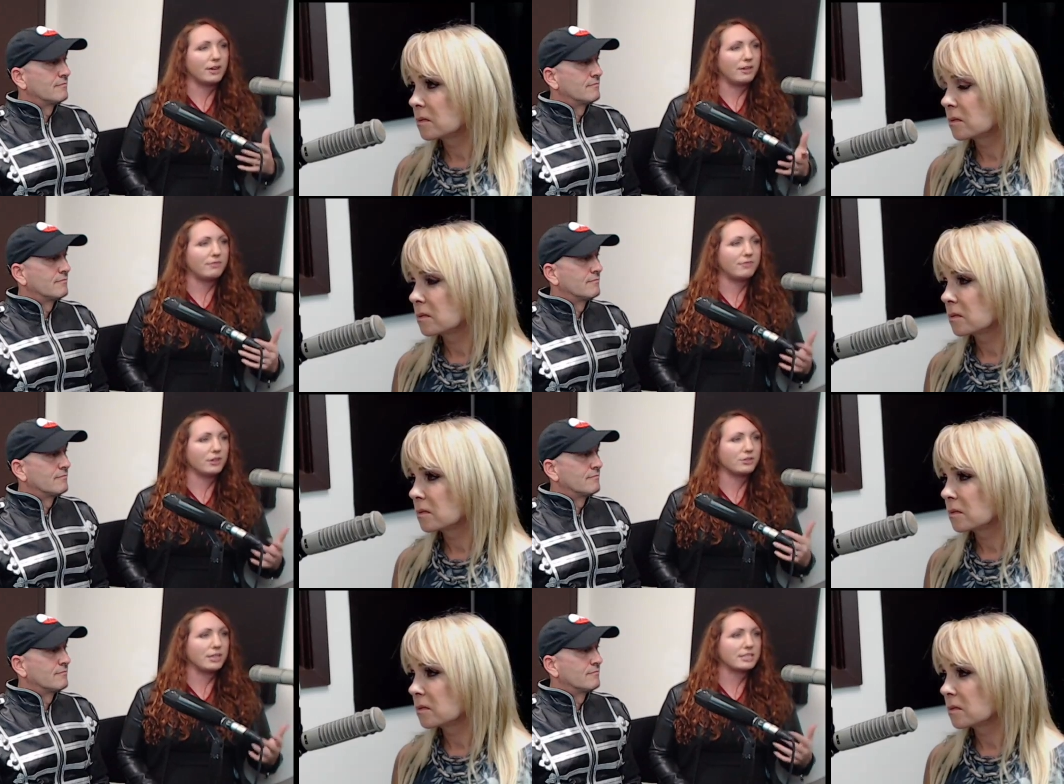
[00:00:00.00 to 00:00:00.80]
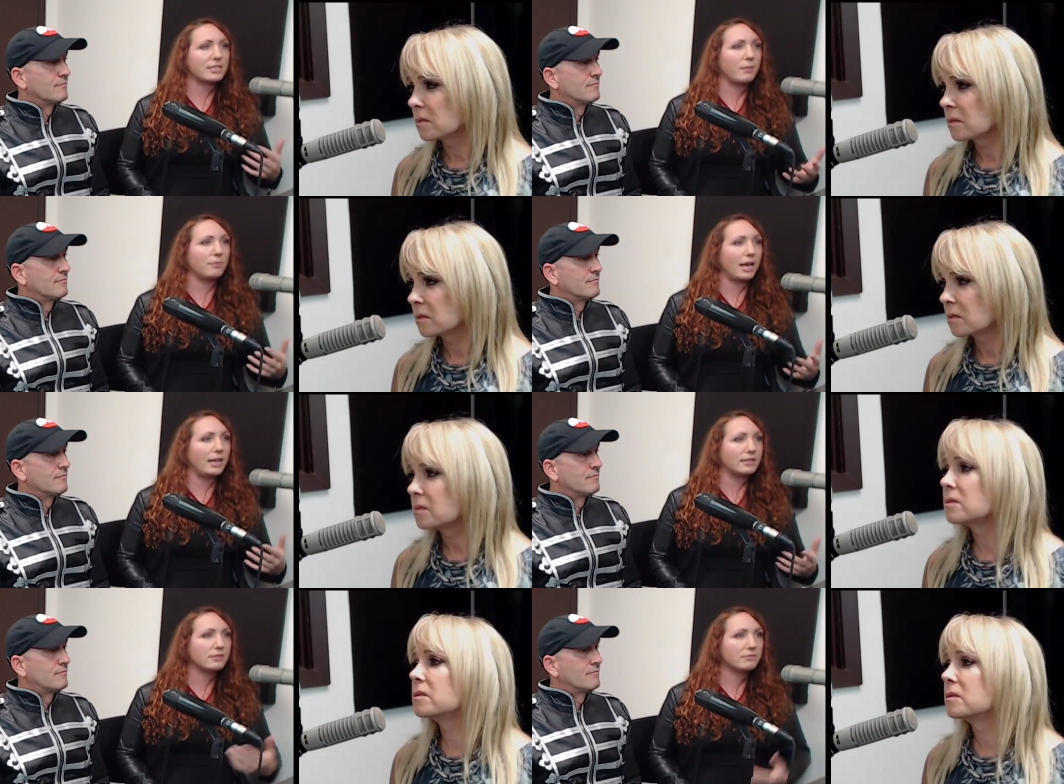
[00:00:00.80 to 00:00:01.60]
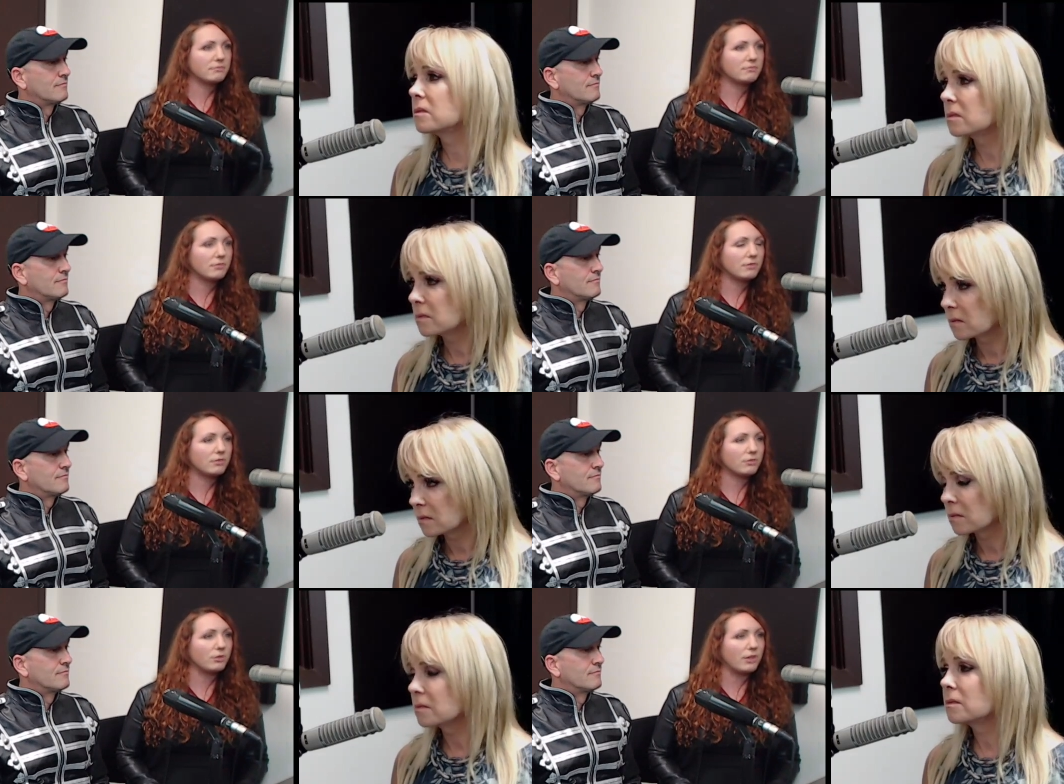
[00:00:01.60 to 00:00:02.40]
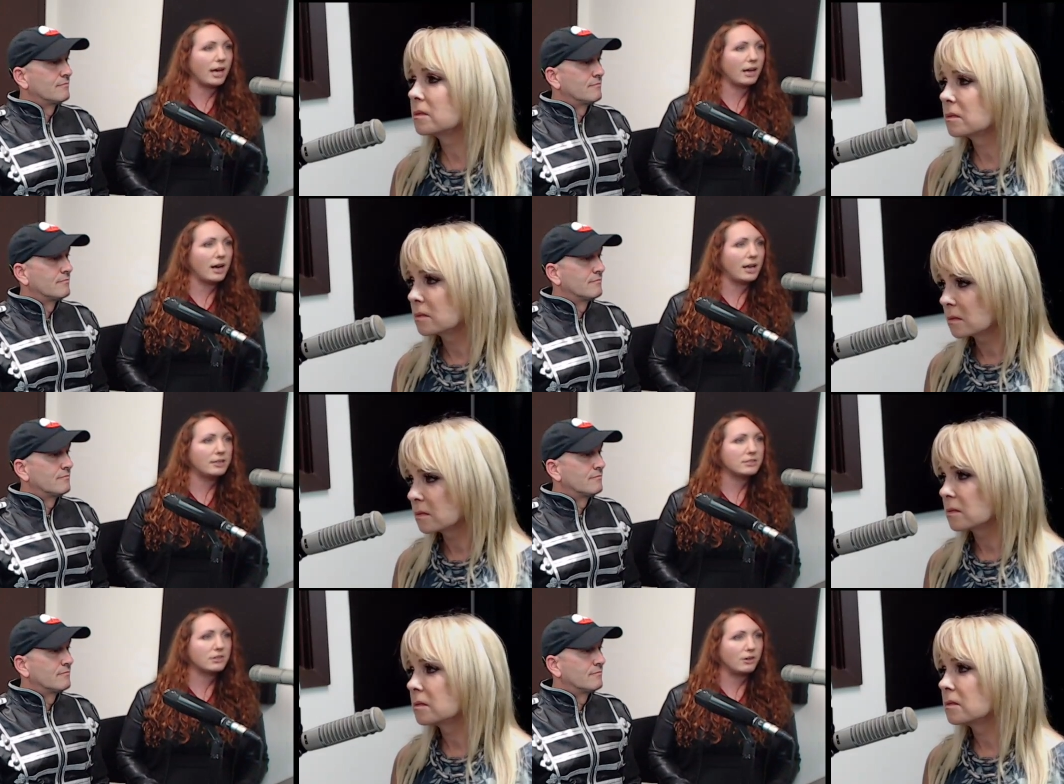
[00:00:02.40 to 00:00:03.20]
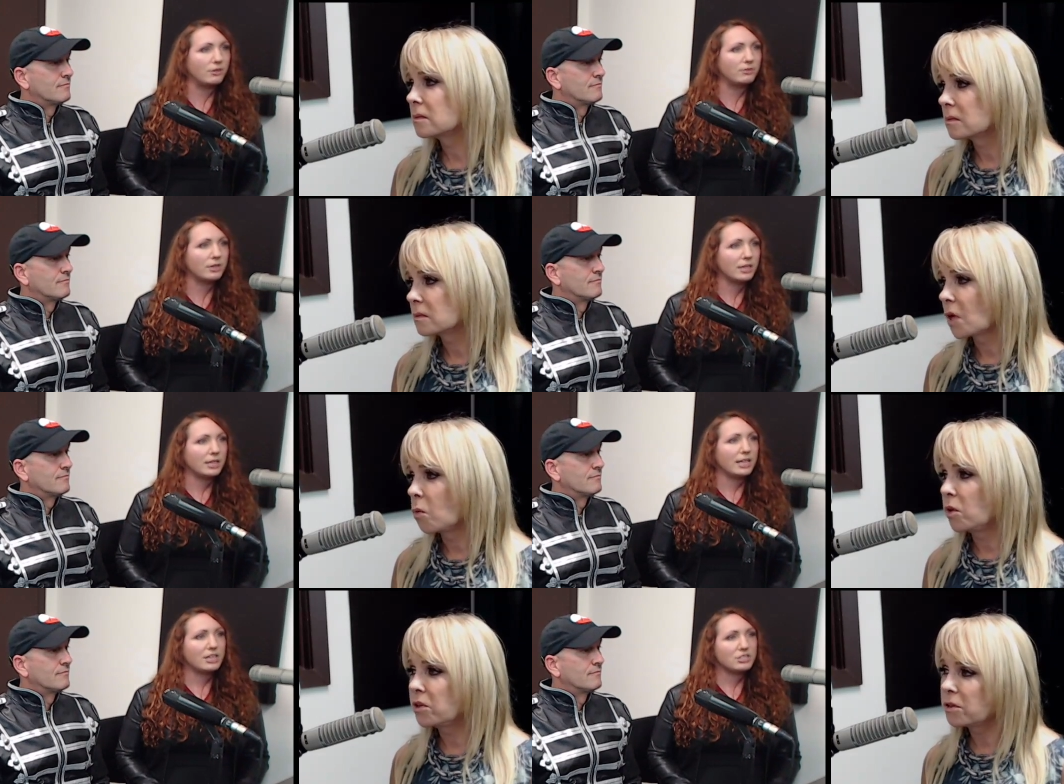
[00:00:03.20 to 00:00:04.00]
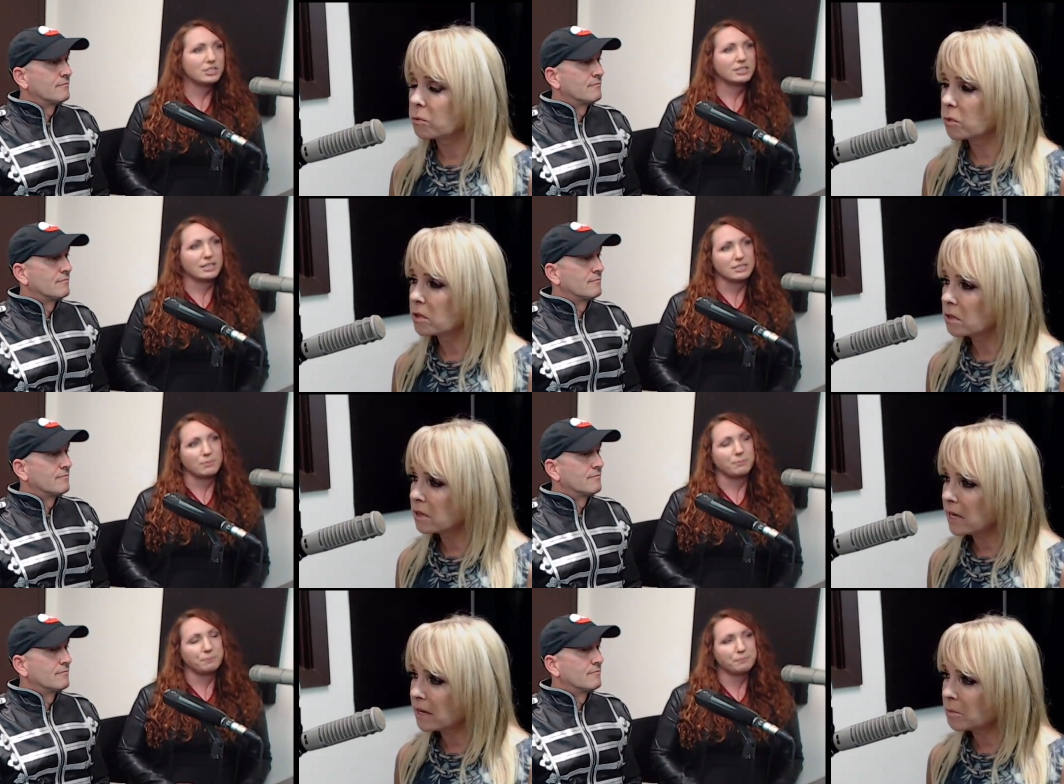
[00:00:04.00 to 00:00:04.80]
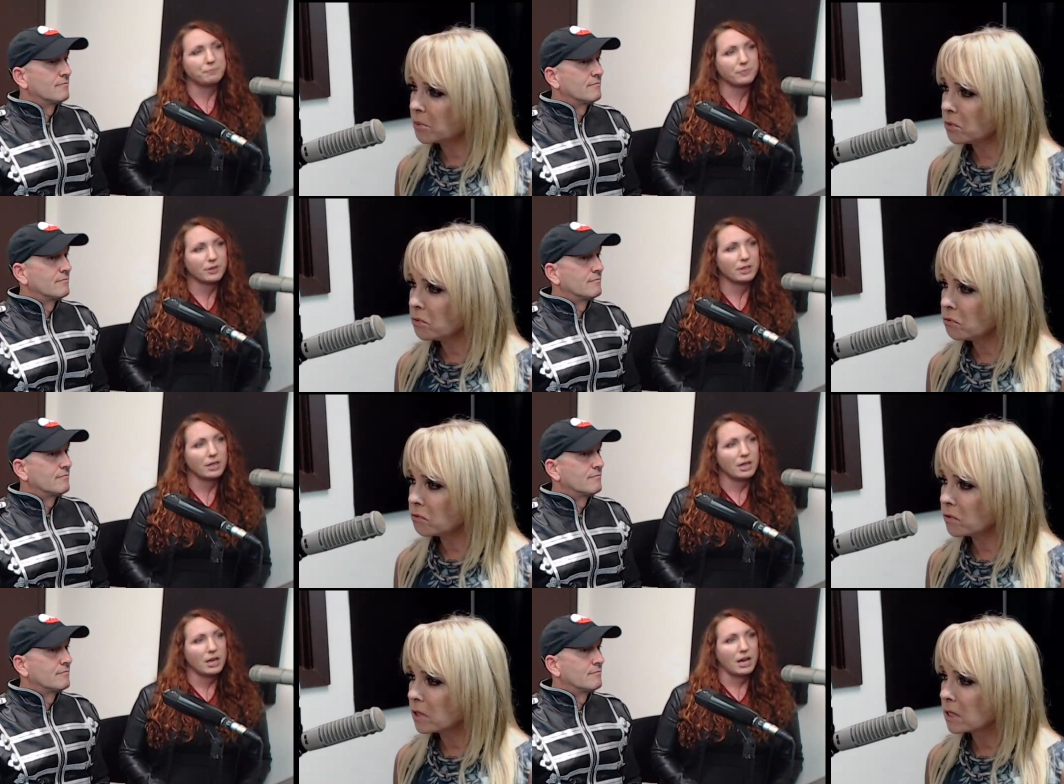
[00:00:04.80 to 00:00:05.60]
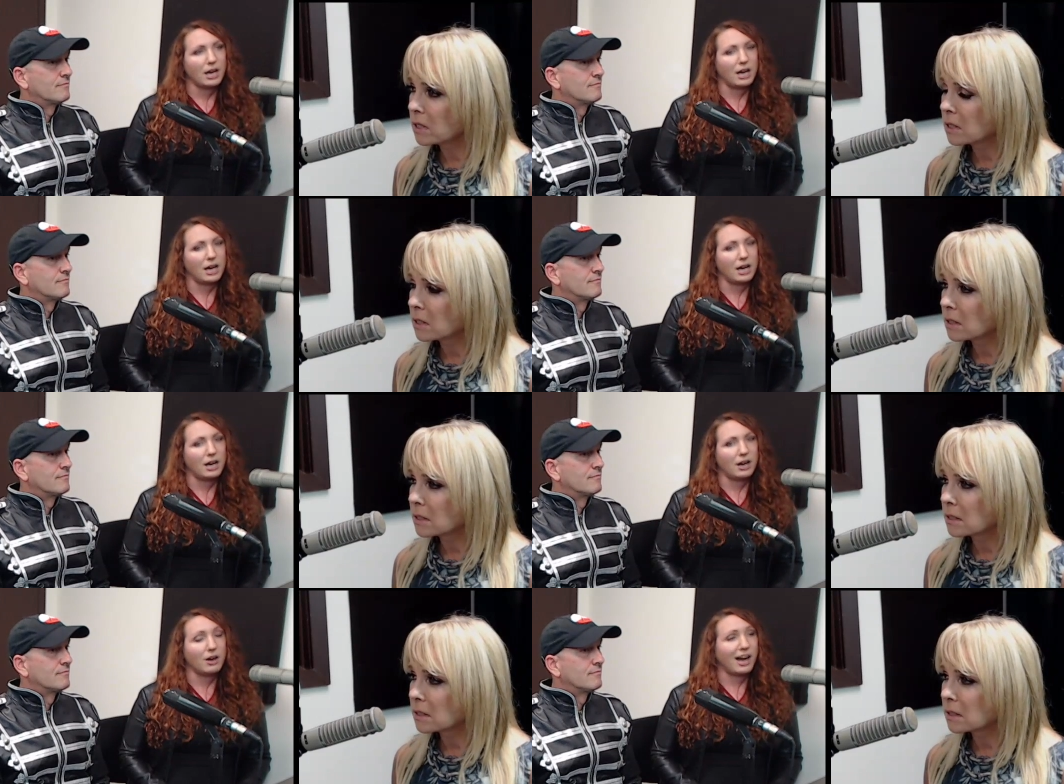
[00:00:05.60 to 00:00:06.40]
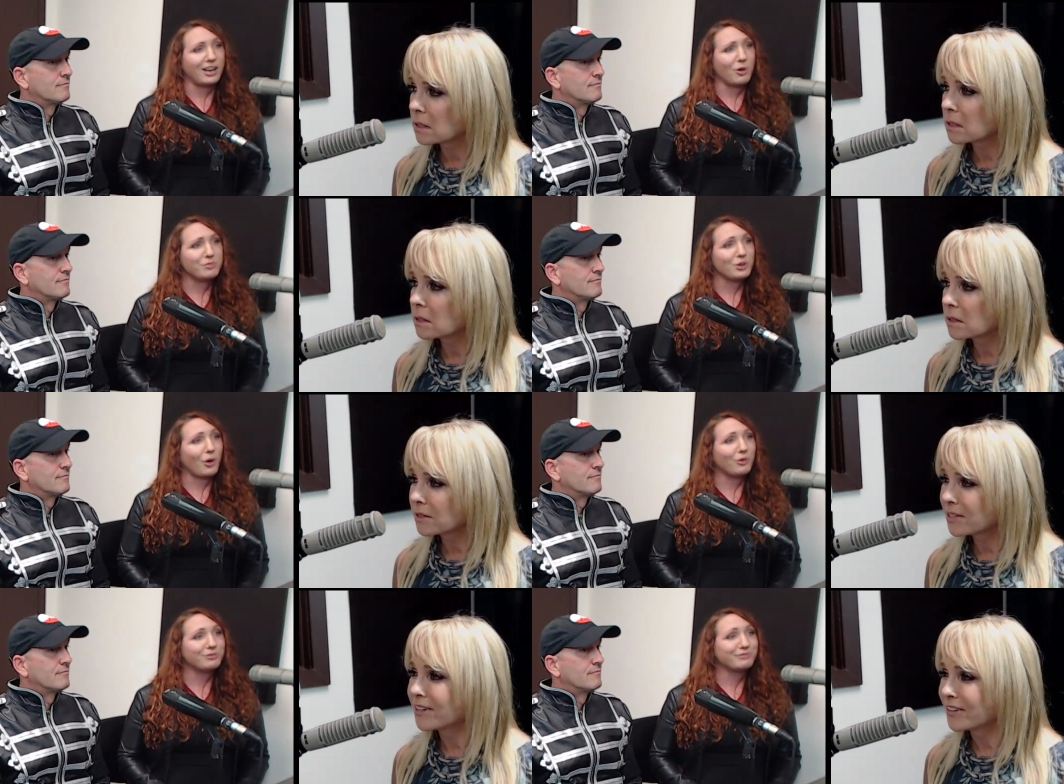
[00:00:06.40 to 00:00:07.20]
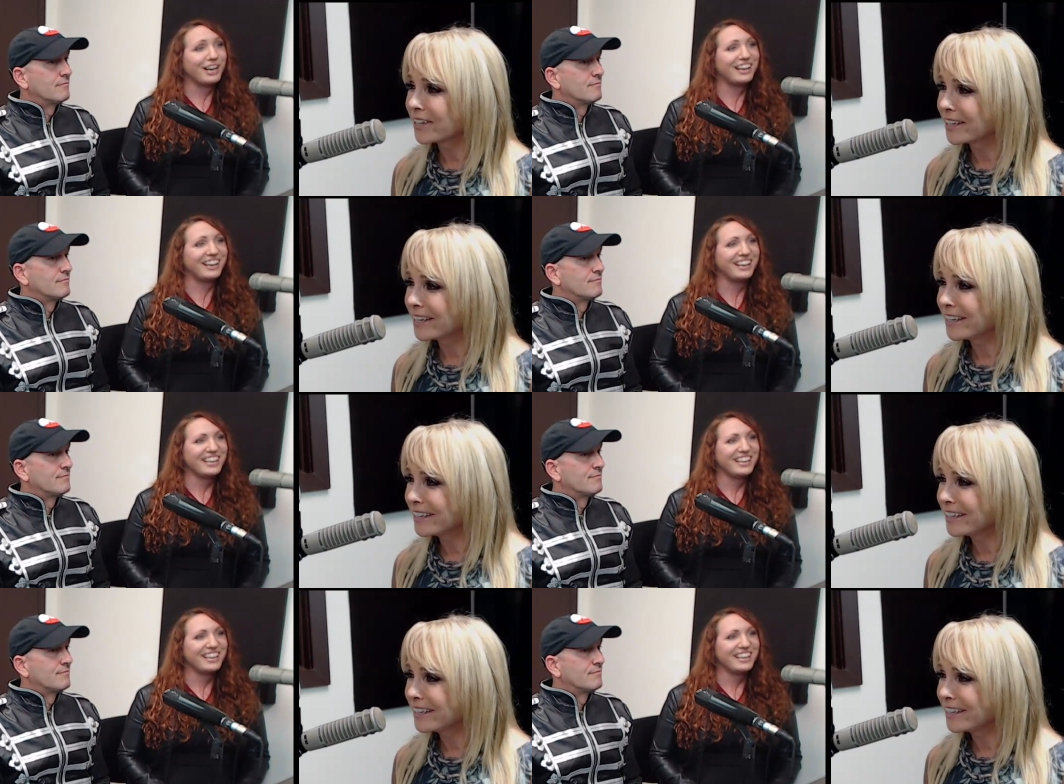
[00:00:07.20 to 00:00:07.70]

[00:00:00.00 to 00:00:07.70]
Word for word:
Speaker 1: of filtering some light through that eye. So, will yeah, she's will got some, that improve? Uh, I hope so. Okay.